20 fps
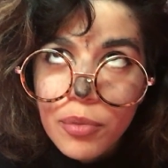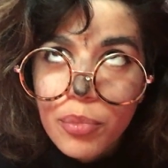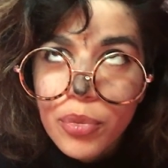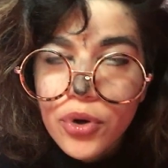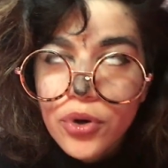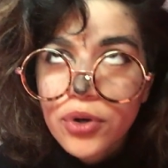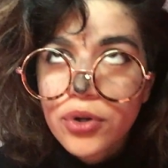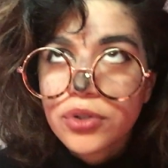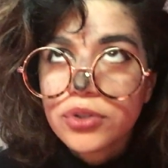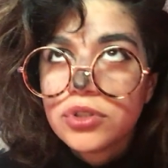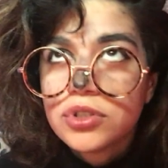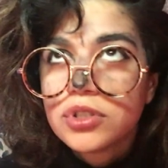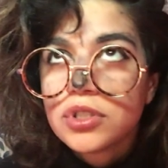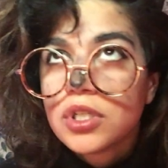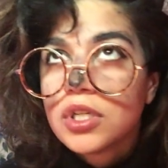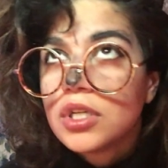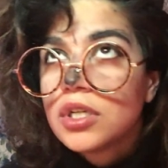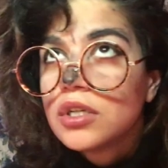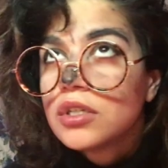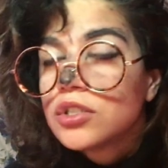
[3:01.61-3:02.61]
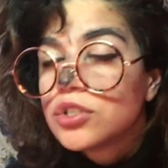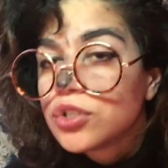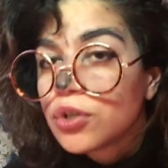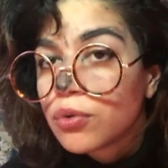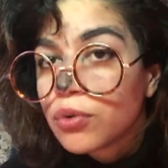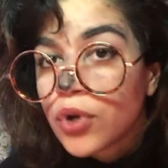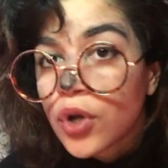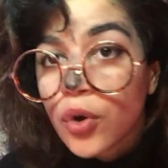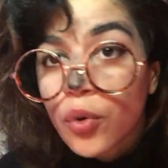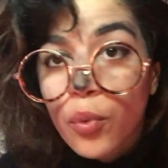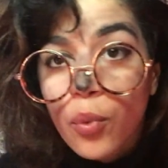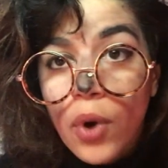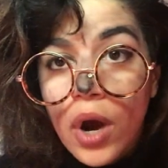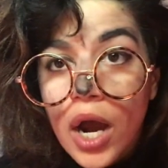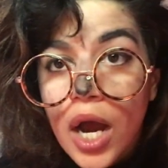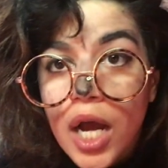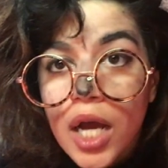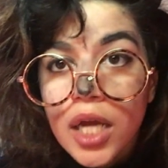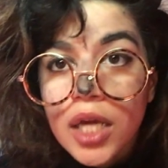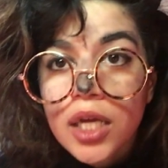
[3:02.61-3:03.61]
the birds. Don't know
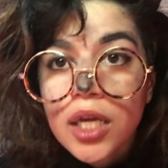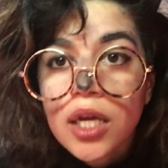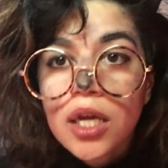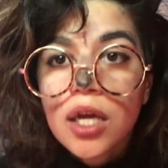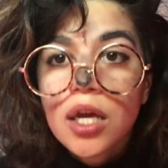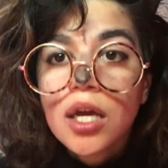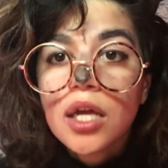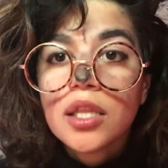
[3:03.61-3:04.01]
why.